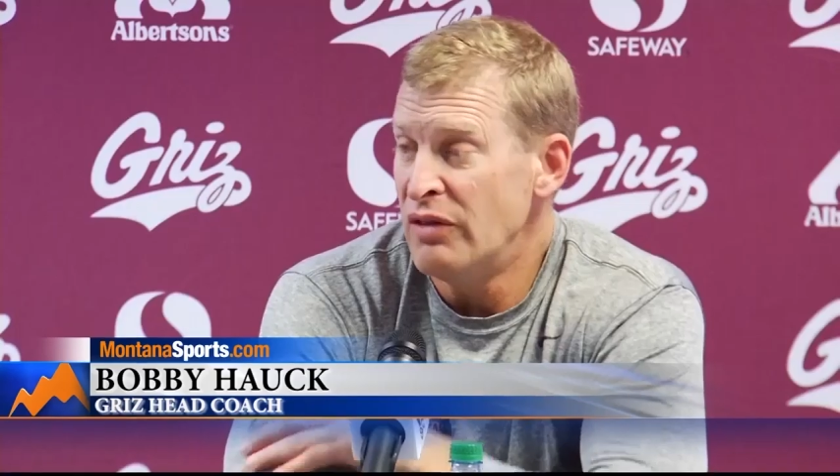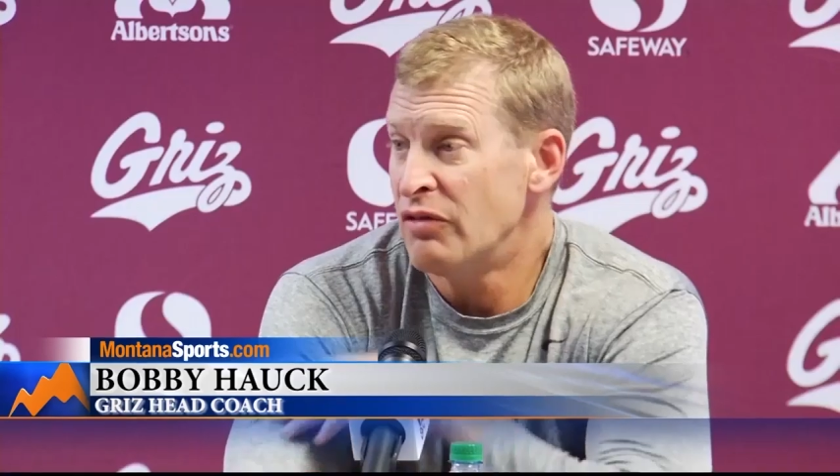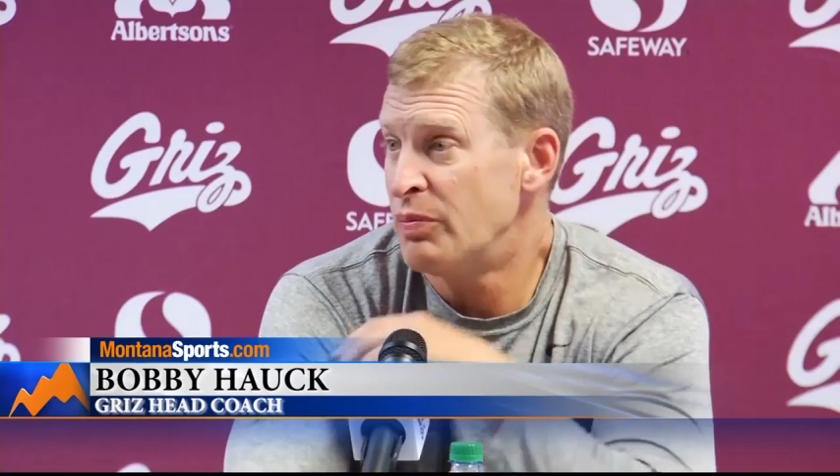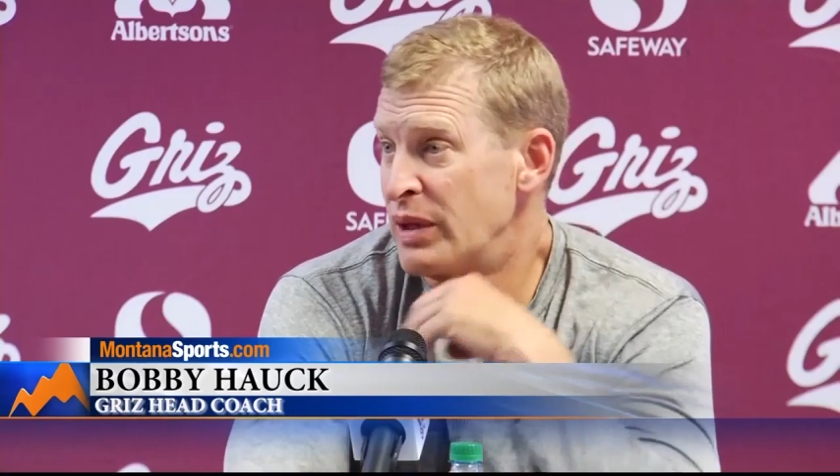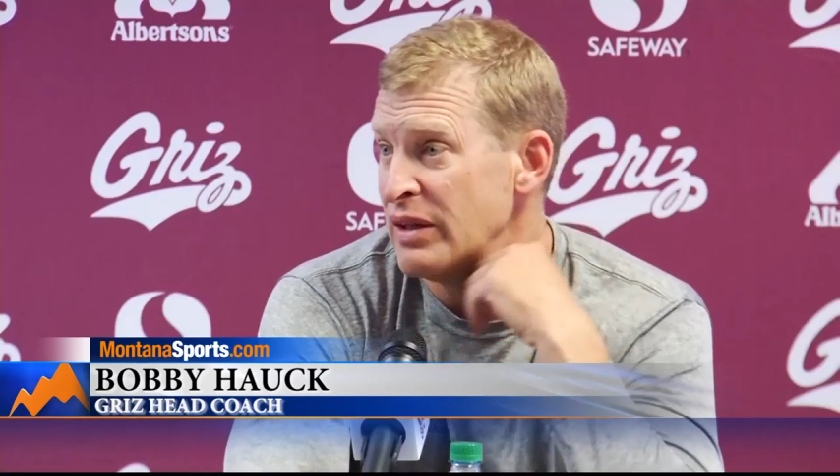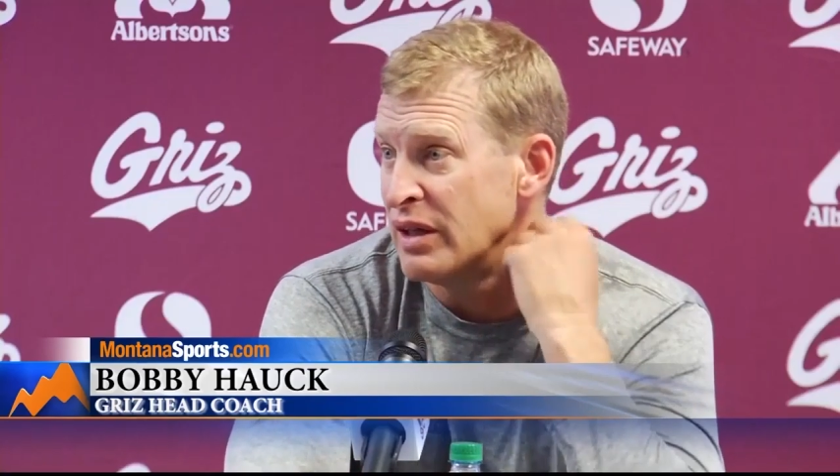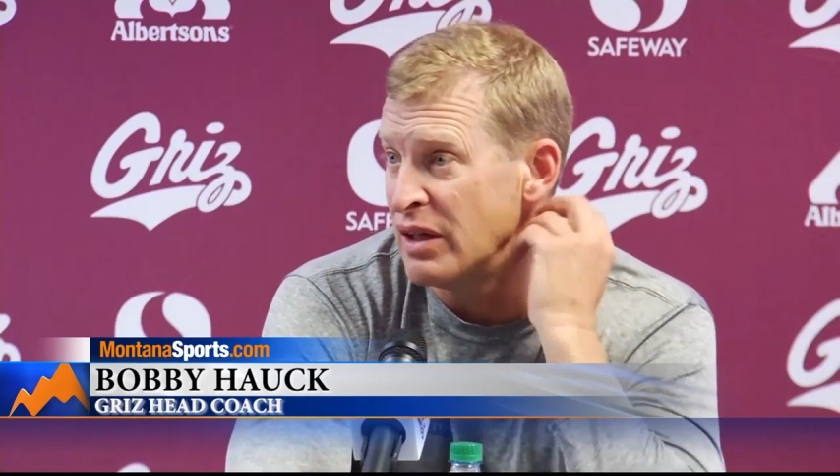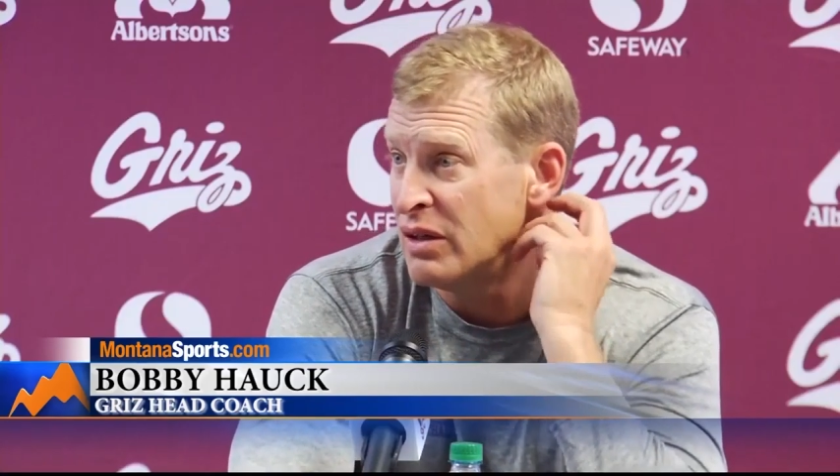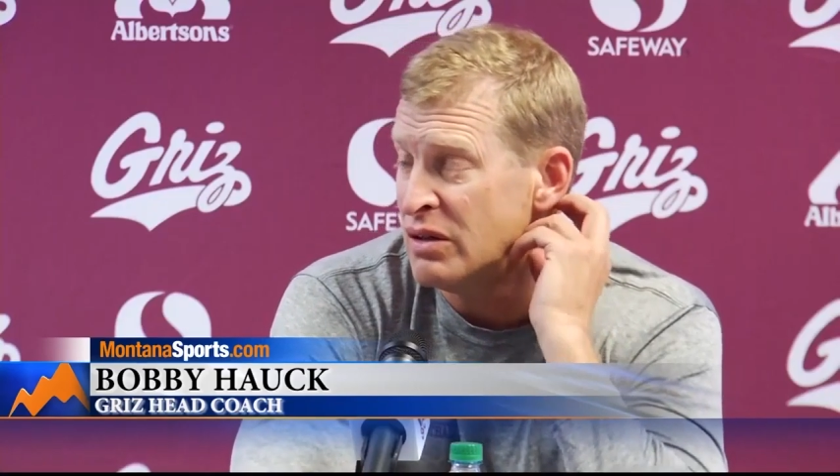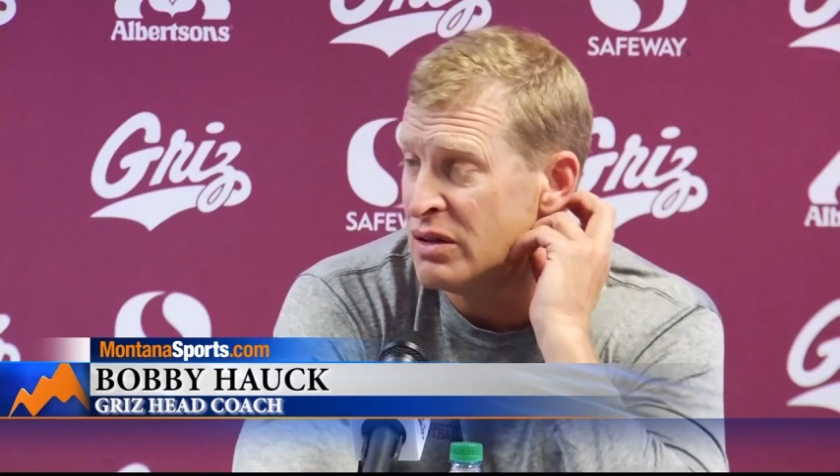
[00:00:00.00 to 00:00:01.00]
I've never been
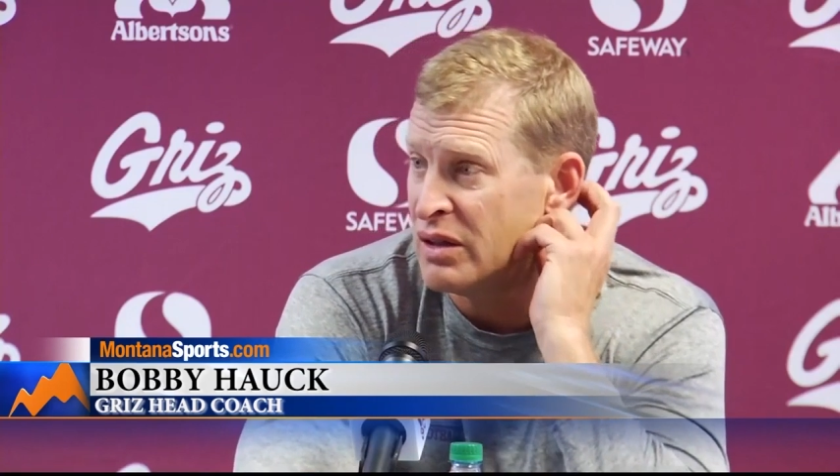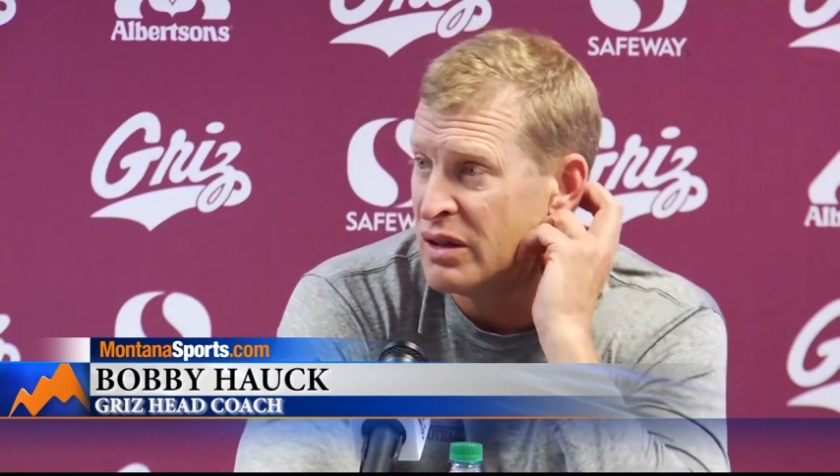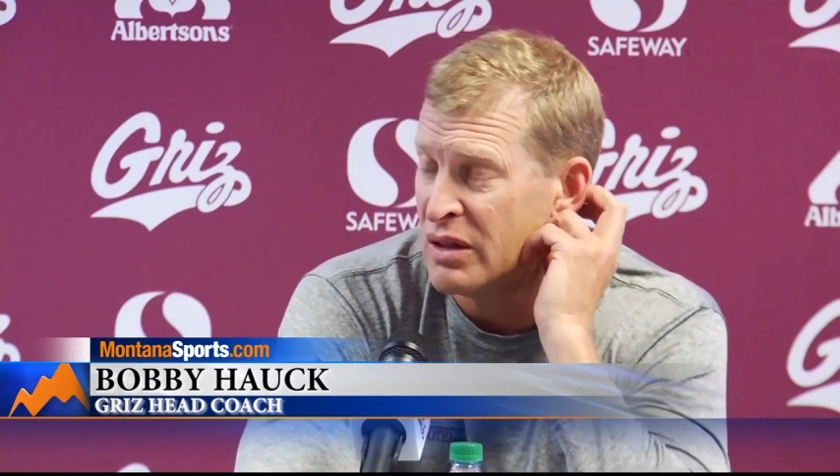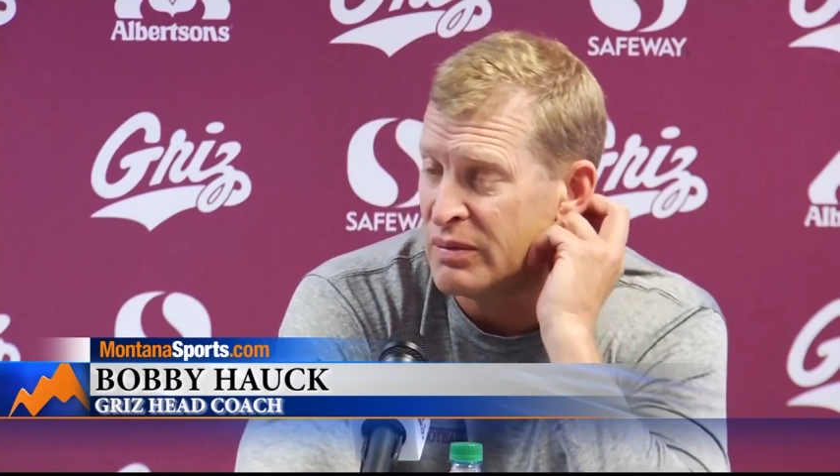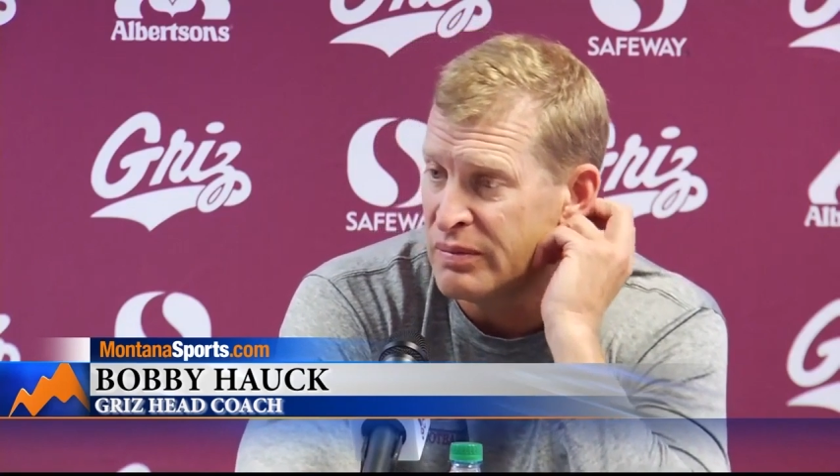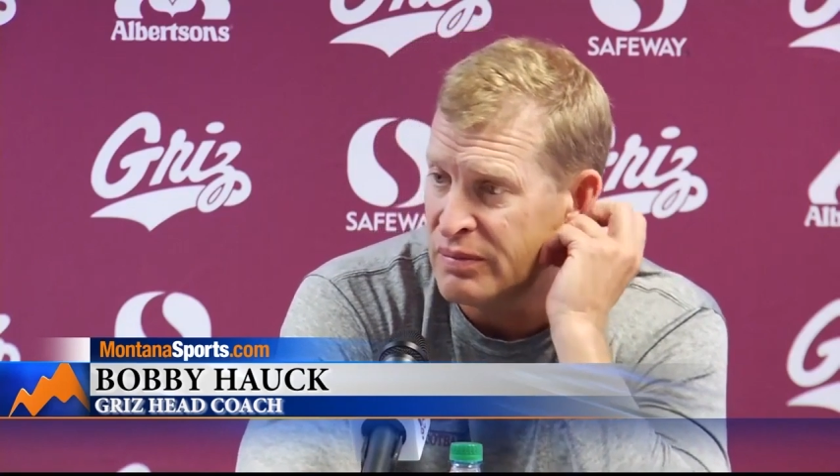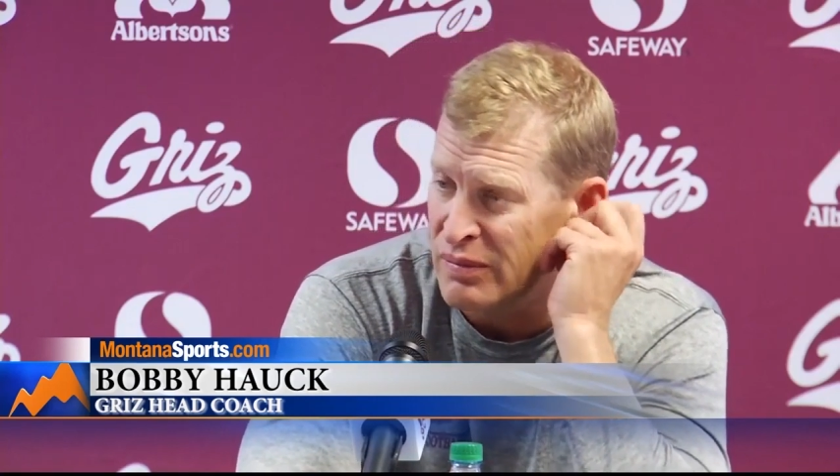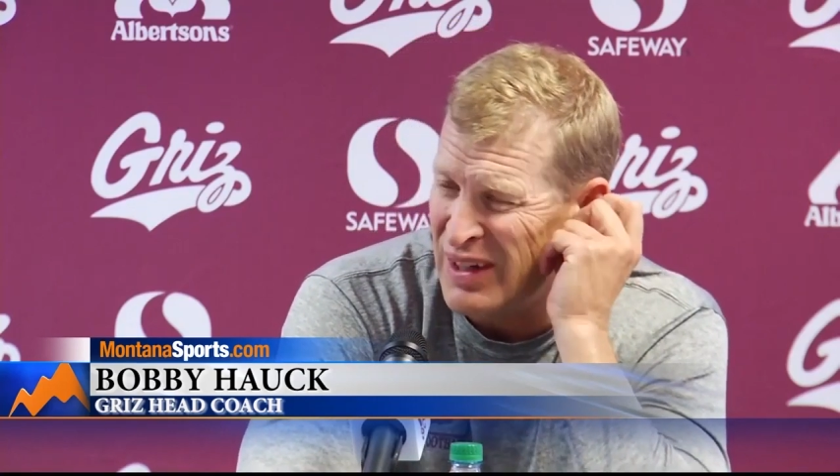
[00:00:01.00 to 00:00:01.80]
there. Um,